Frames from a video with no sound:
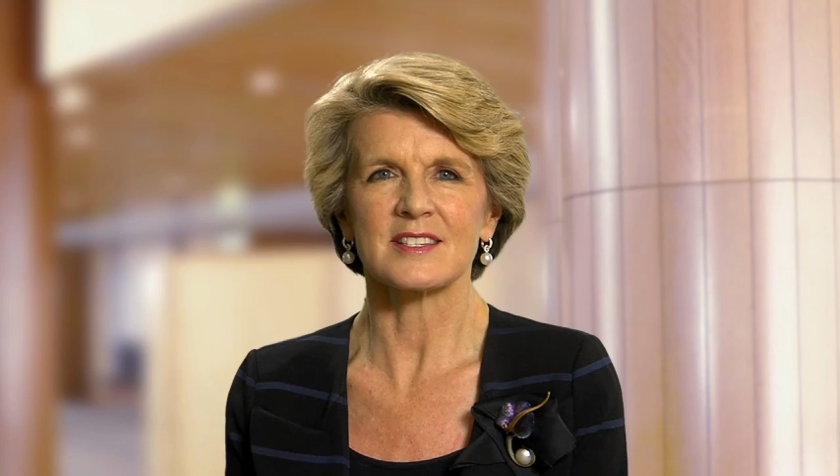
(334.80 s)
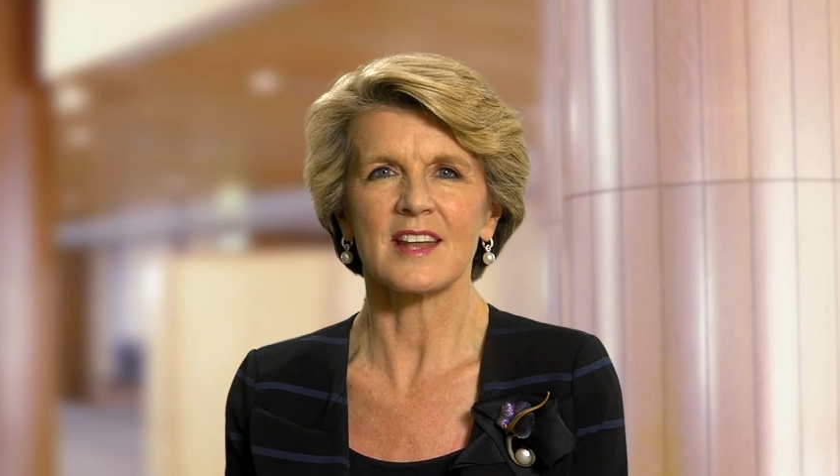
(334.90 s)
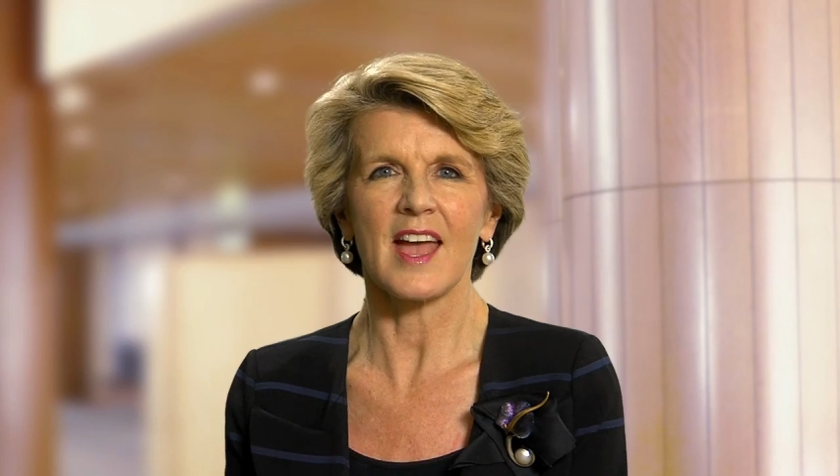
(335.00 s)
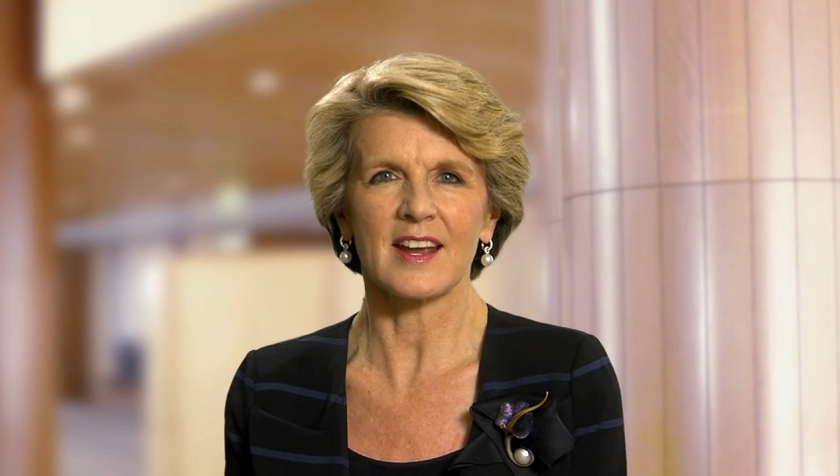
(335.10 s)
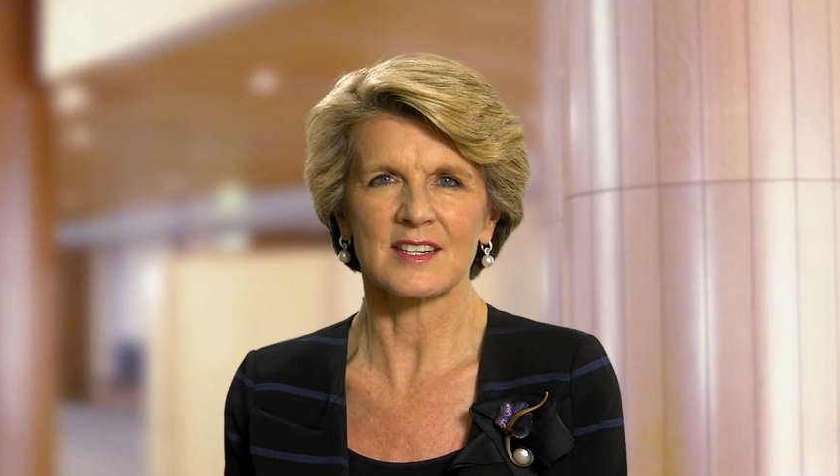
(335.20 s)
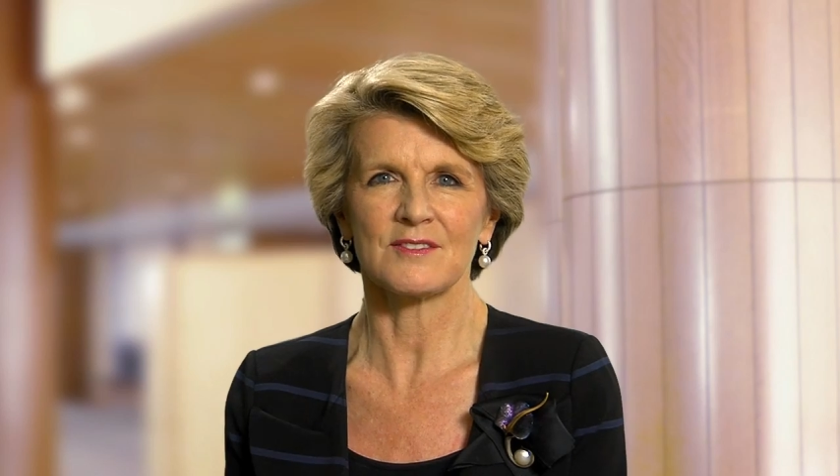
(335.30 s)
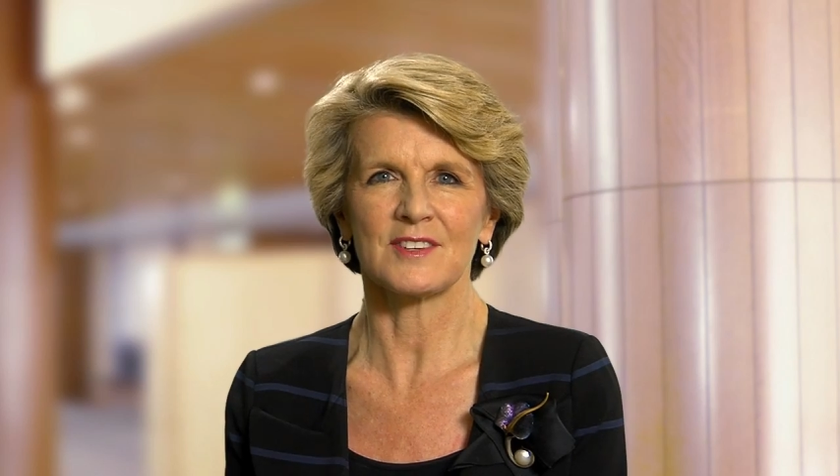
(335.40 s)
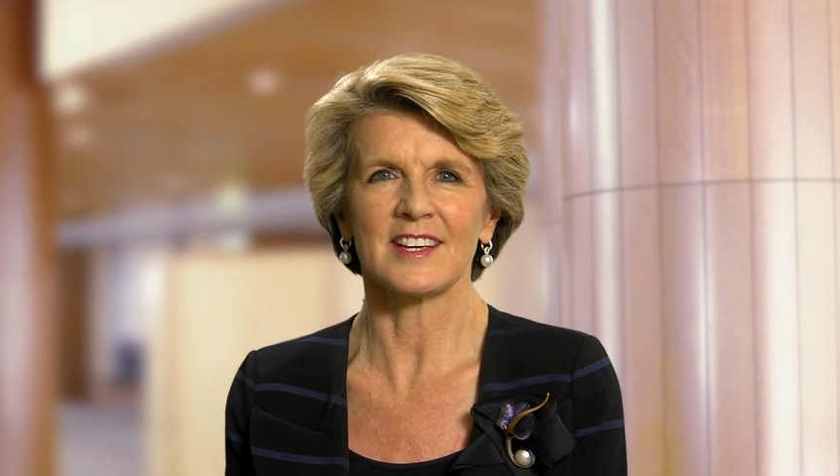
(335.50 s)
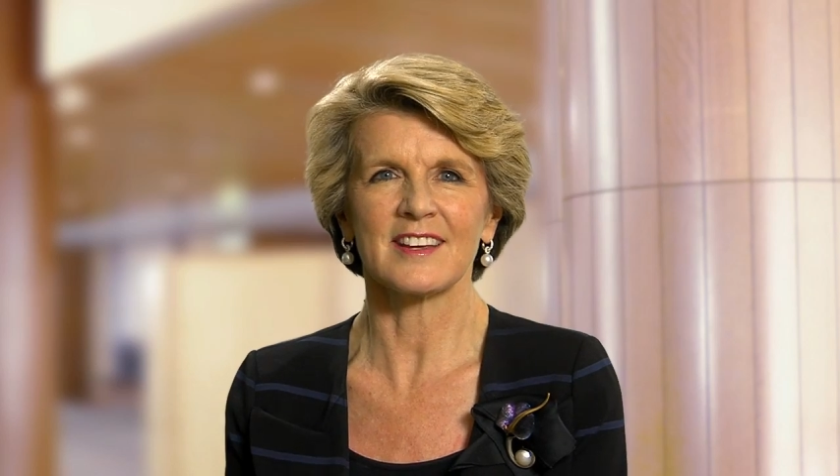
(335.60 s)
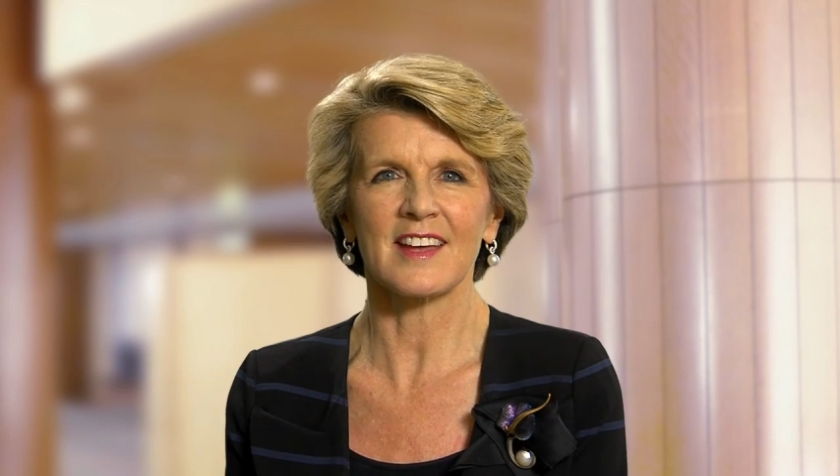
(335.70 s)
an
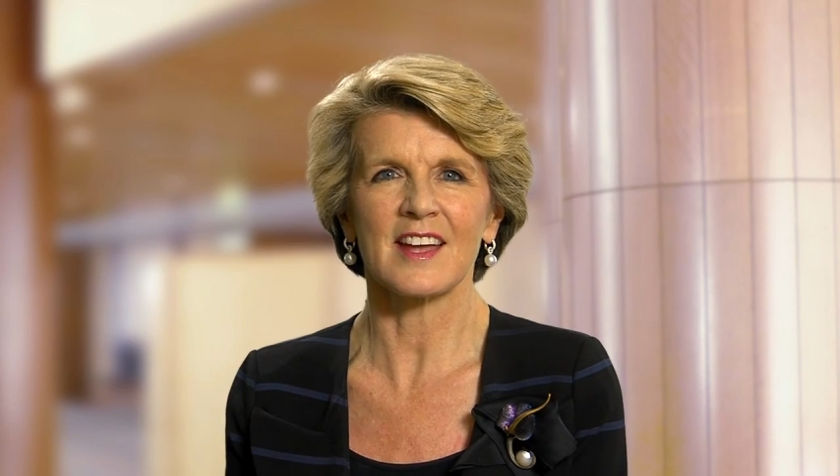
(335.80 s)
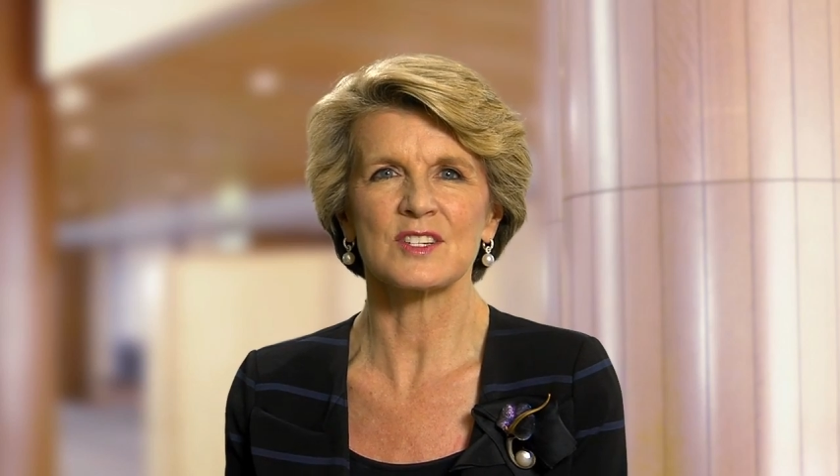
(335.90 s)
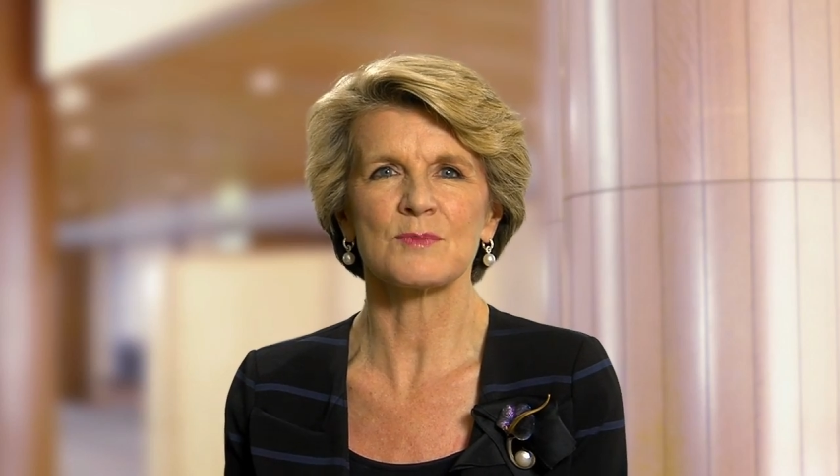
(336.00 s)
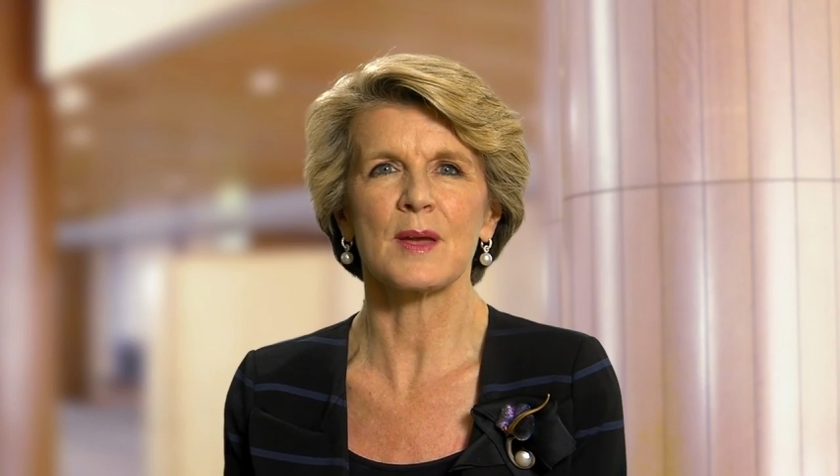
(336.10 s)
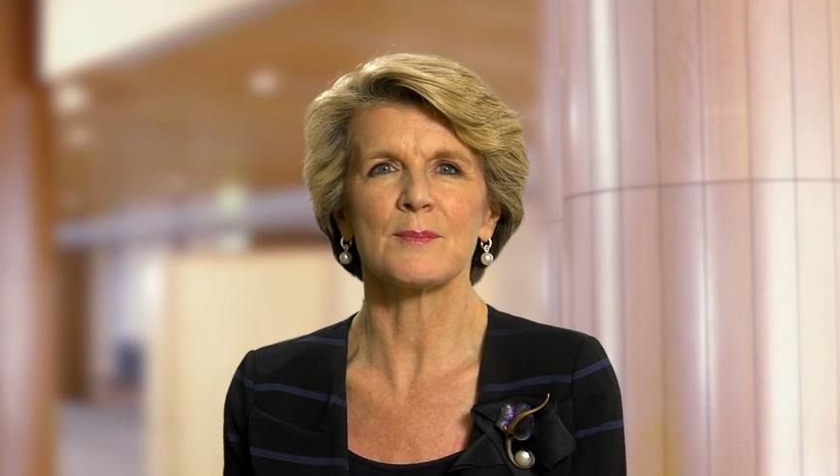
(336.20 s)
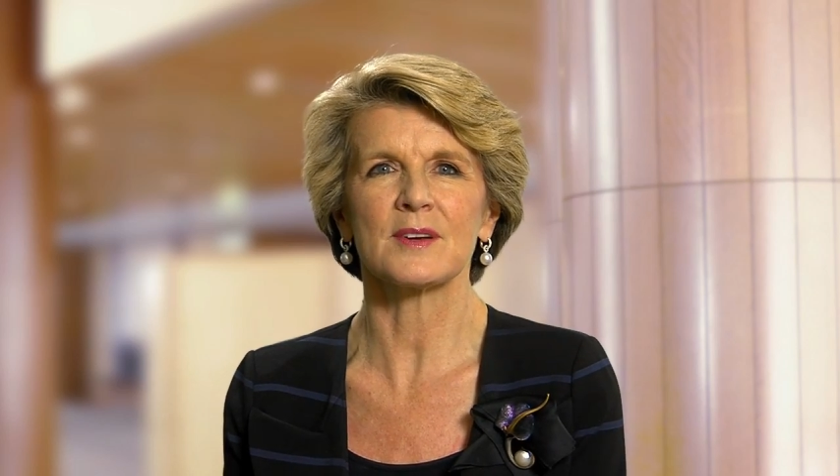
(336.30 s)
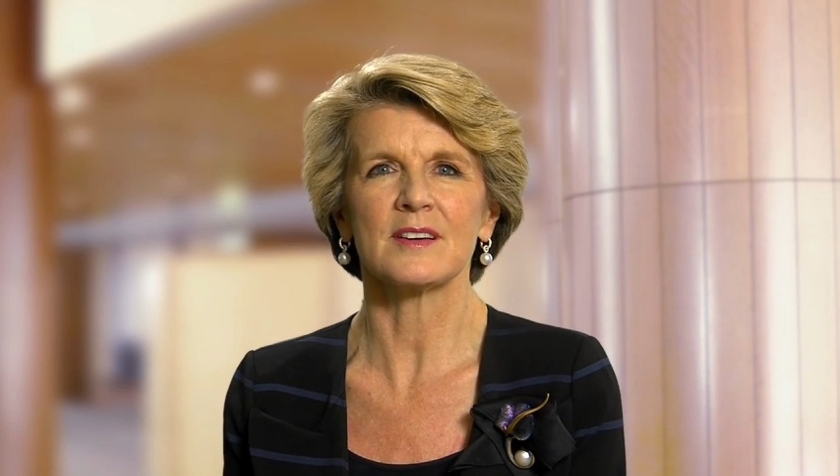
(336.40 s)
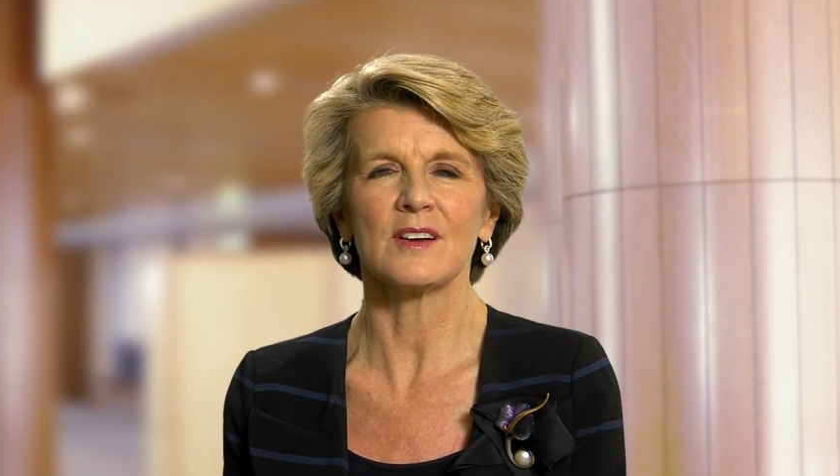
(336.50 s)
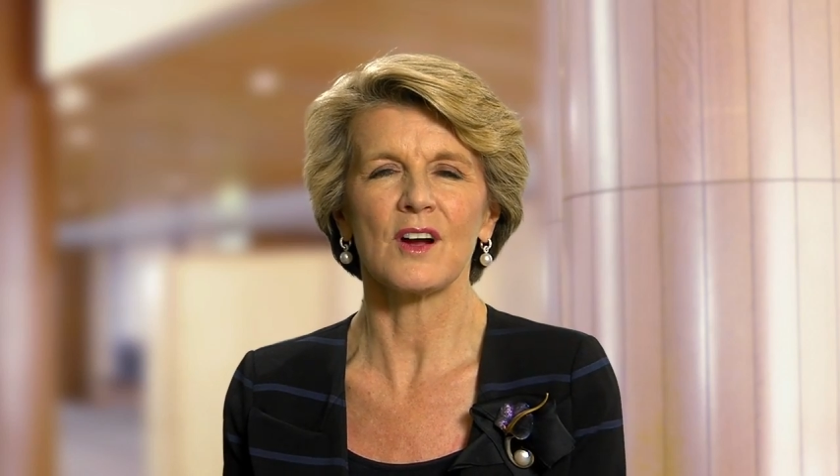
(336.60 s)
actively engaged member